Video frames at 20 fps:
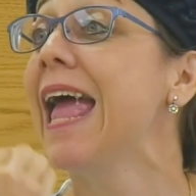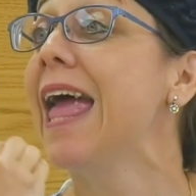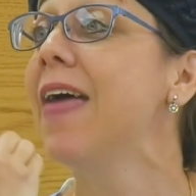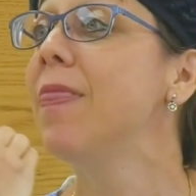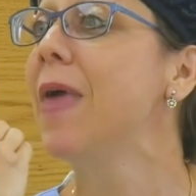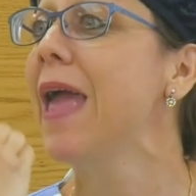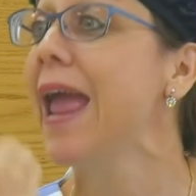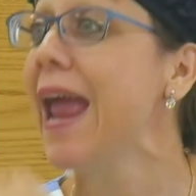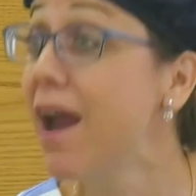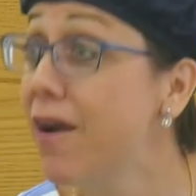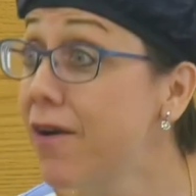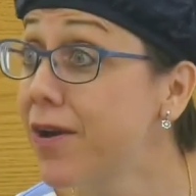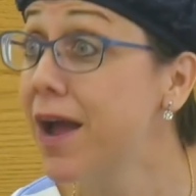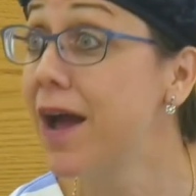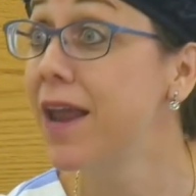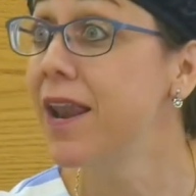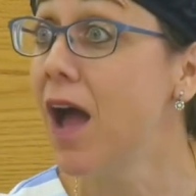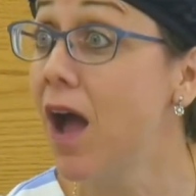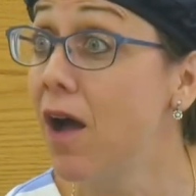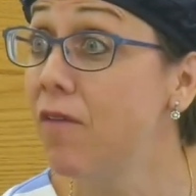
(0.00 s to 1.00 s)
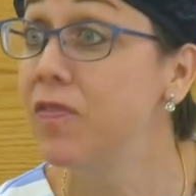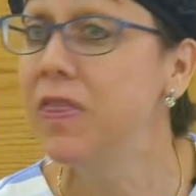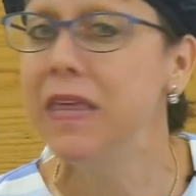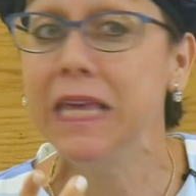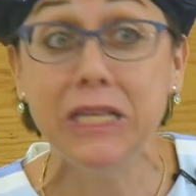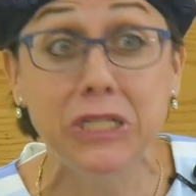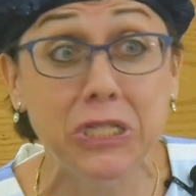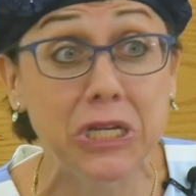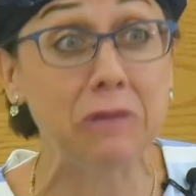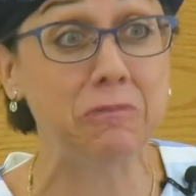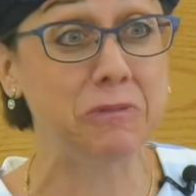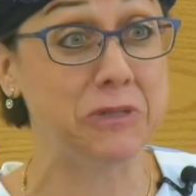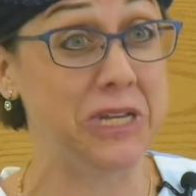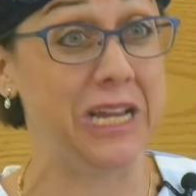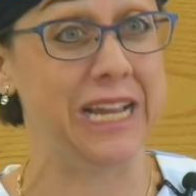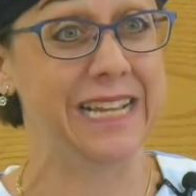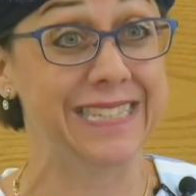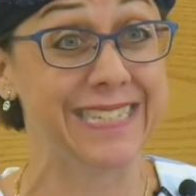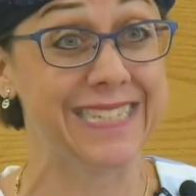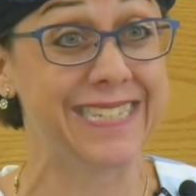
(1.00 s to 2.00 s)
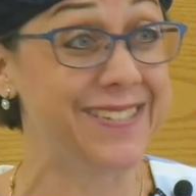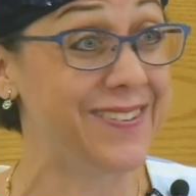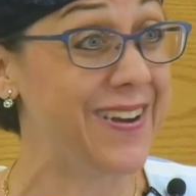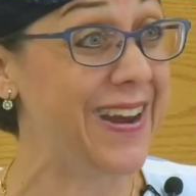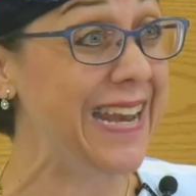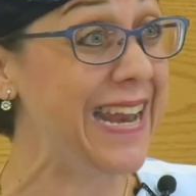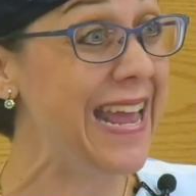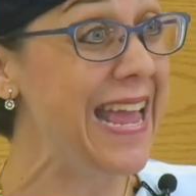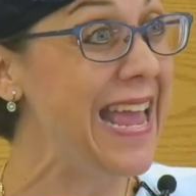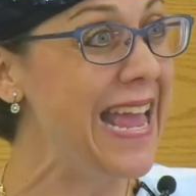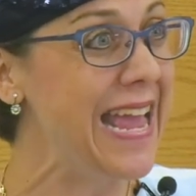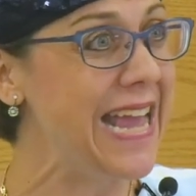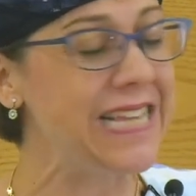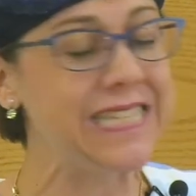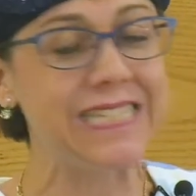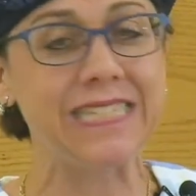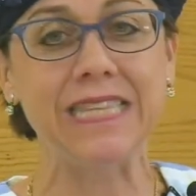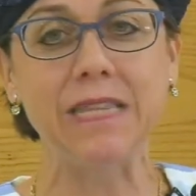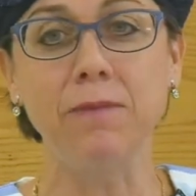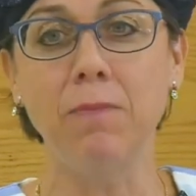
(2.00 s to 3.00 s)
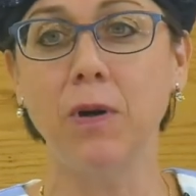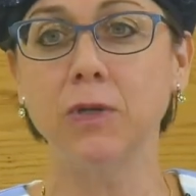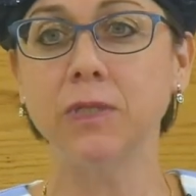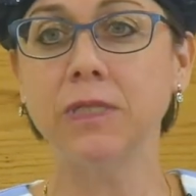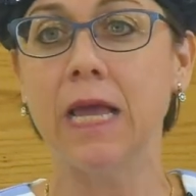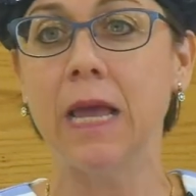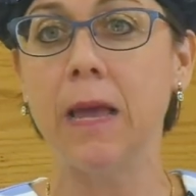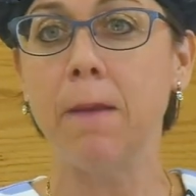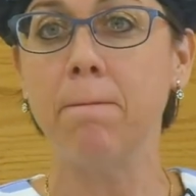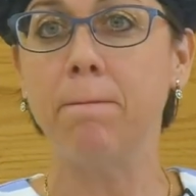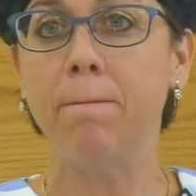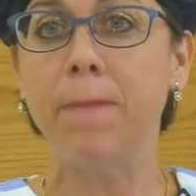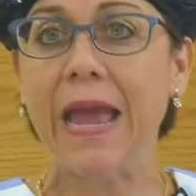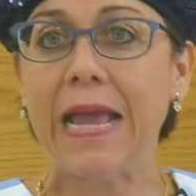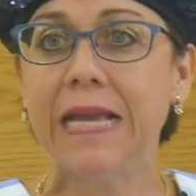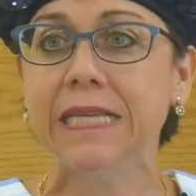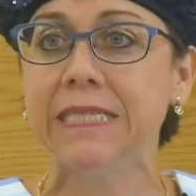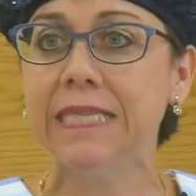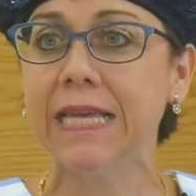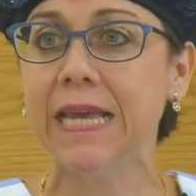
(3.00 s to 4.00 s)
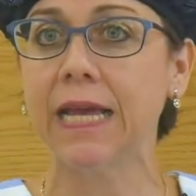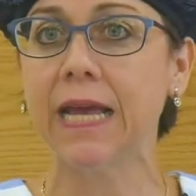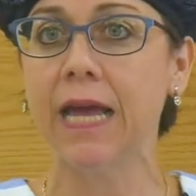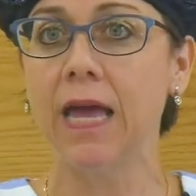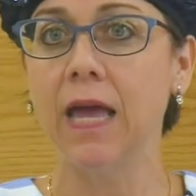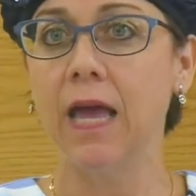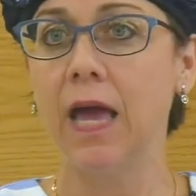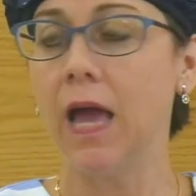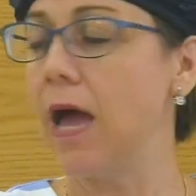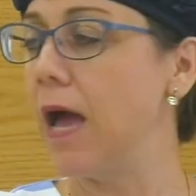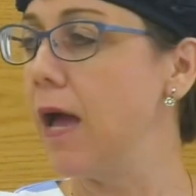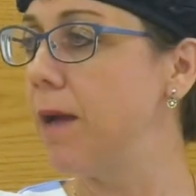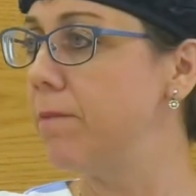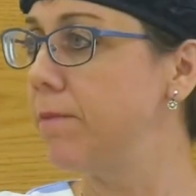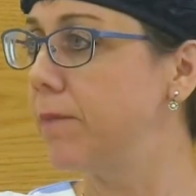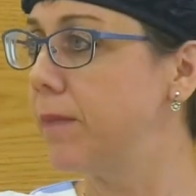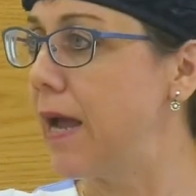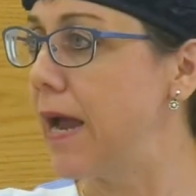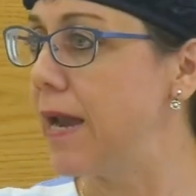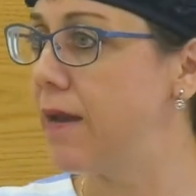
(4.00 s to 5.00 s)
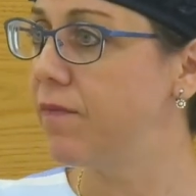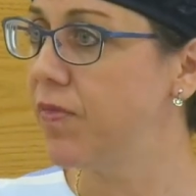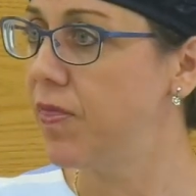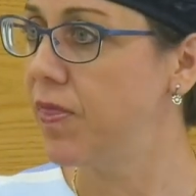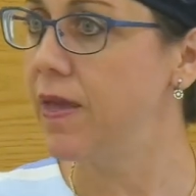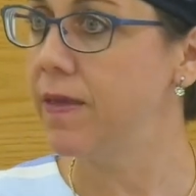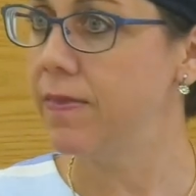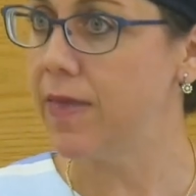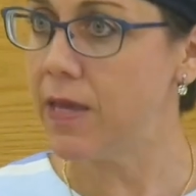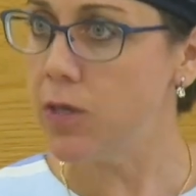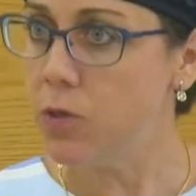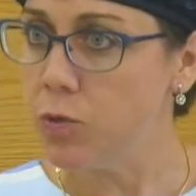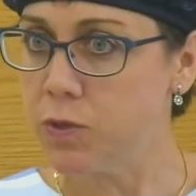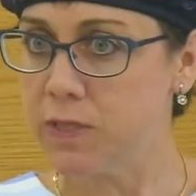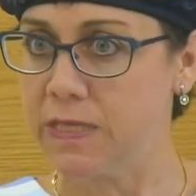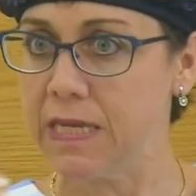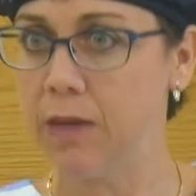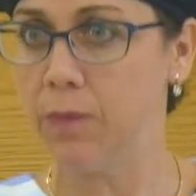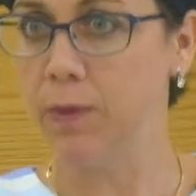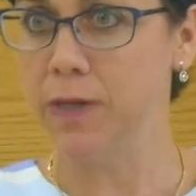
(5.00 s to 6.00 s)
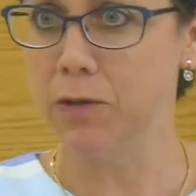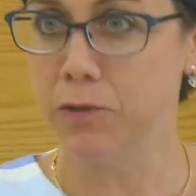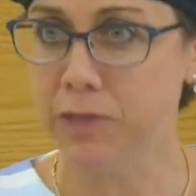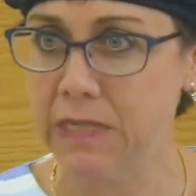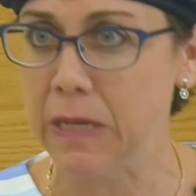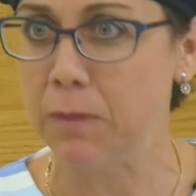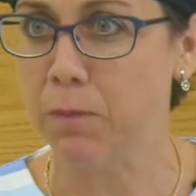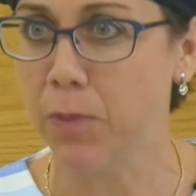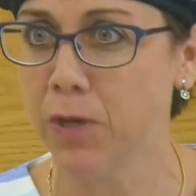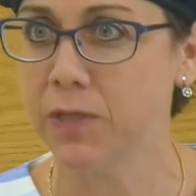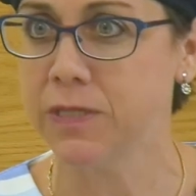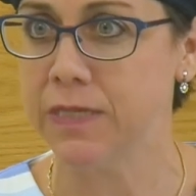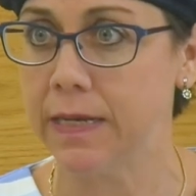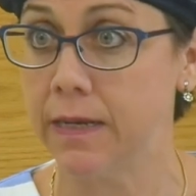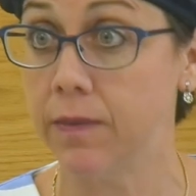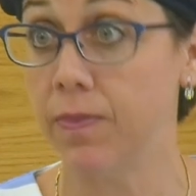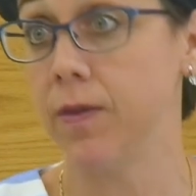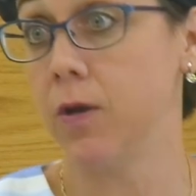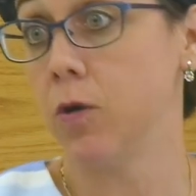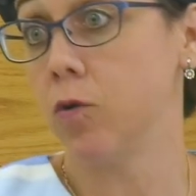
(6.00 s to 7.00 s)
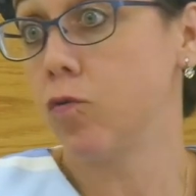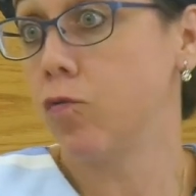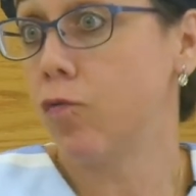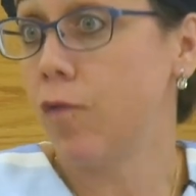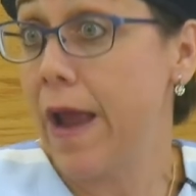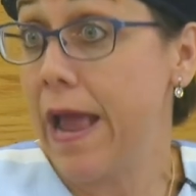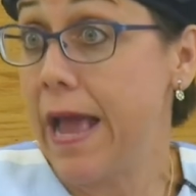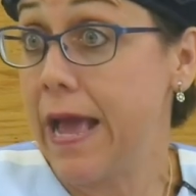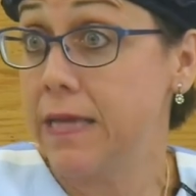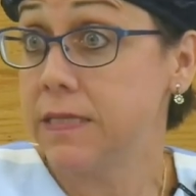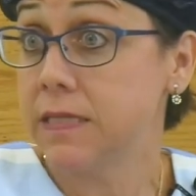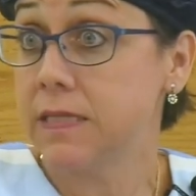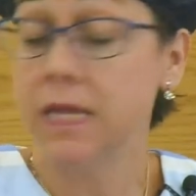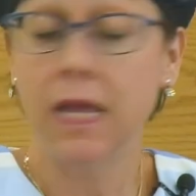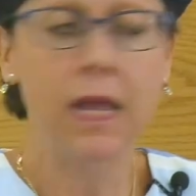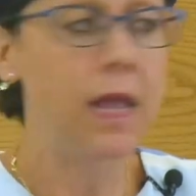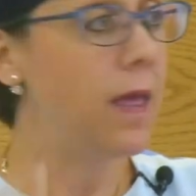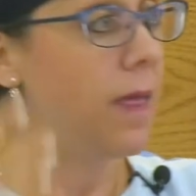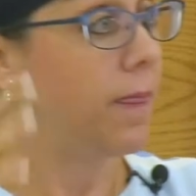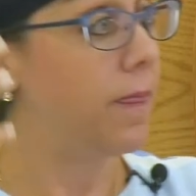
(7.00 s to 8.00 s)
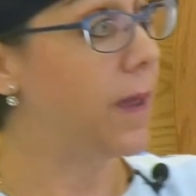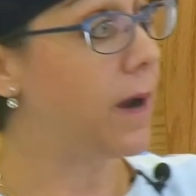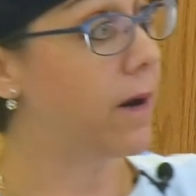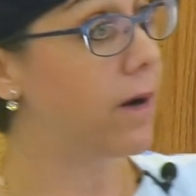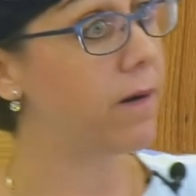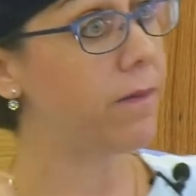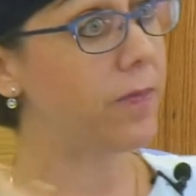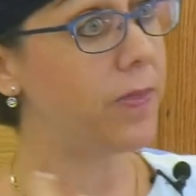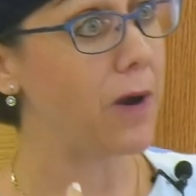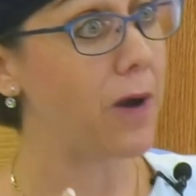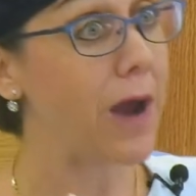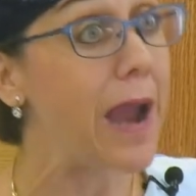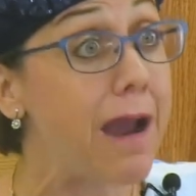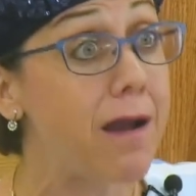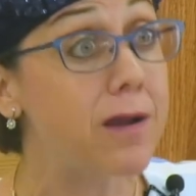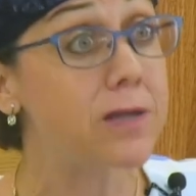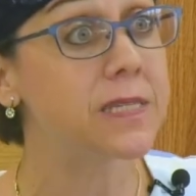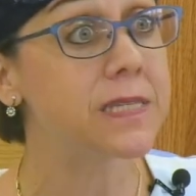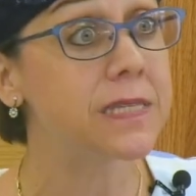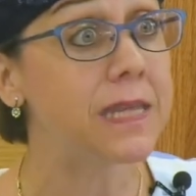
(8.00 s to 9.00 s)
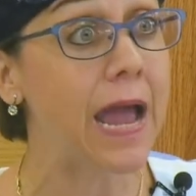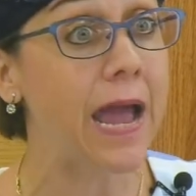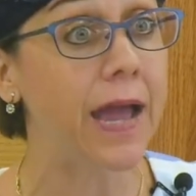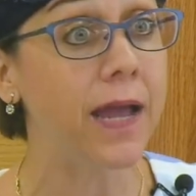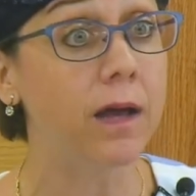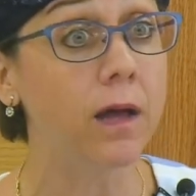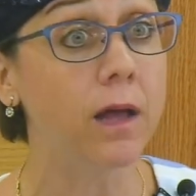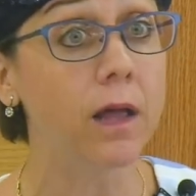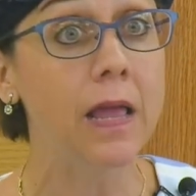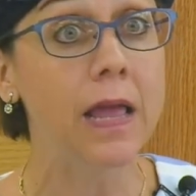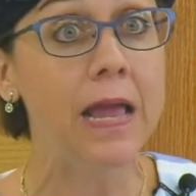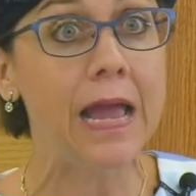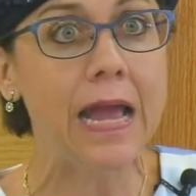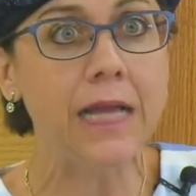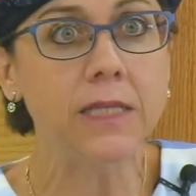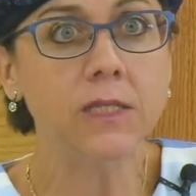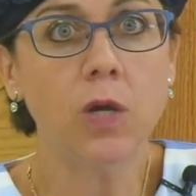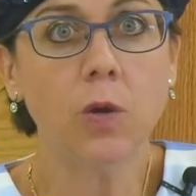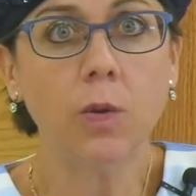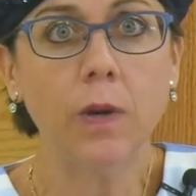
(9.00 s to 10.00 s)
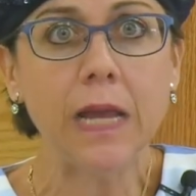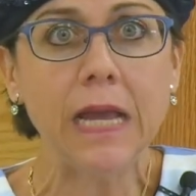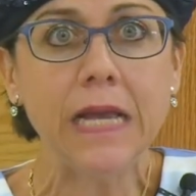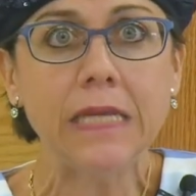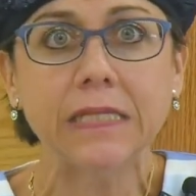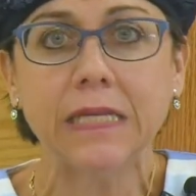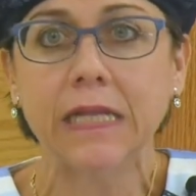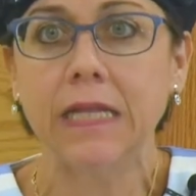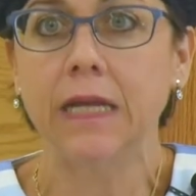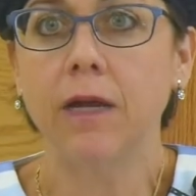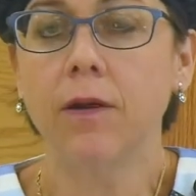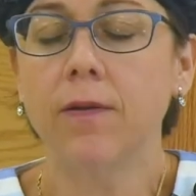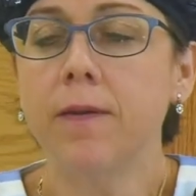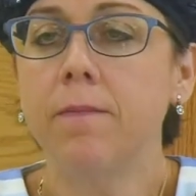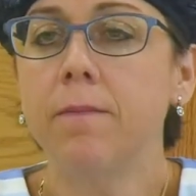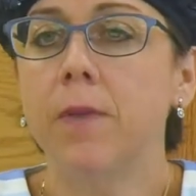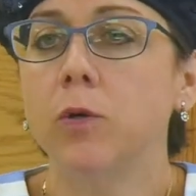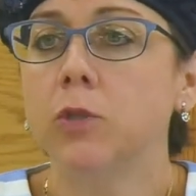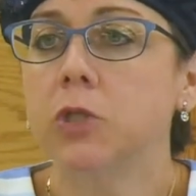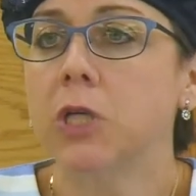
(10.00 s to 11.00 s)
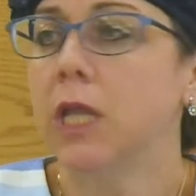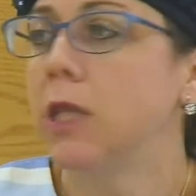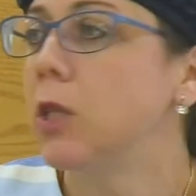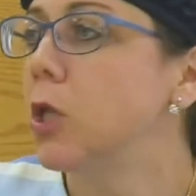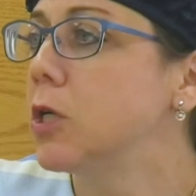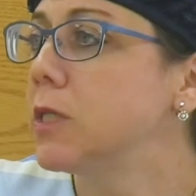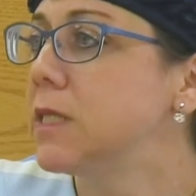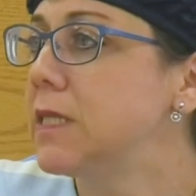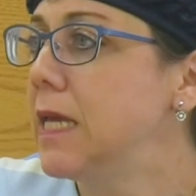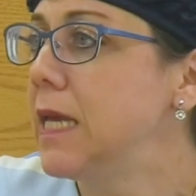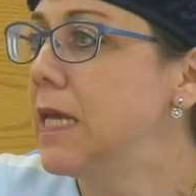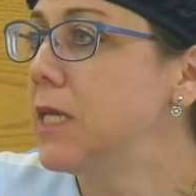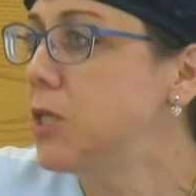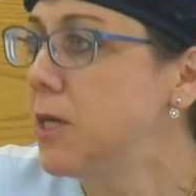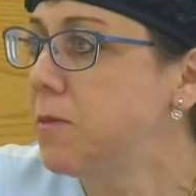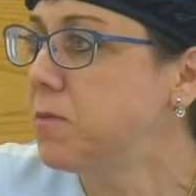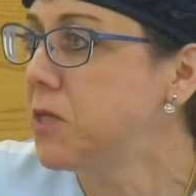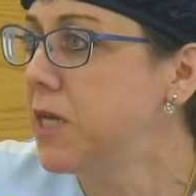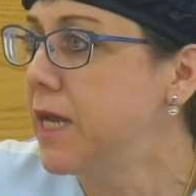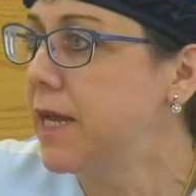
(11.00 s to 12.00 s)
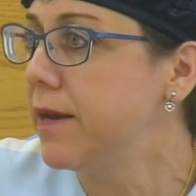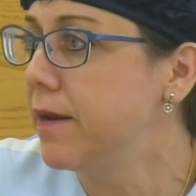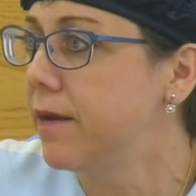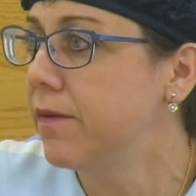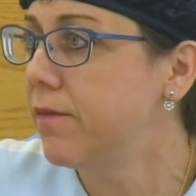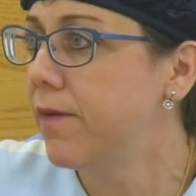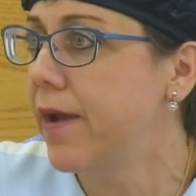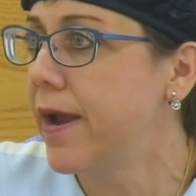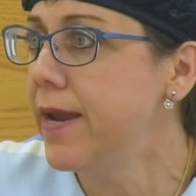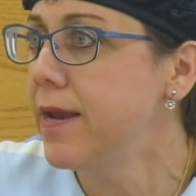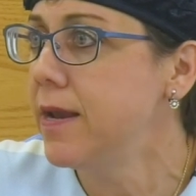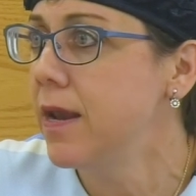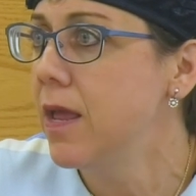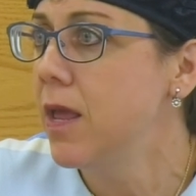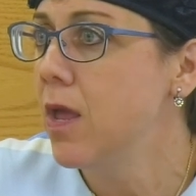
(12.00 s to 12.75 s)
and the haircut of the Egyptians, right? It's the most basic um, kind of thing that you see when you see a person, their dress, their, their hairstyle. And so it's clear that Moshe looks Egyptian, right?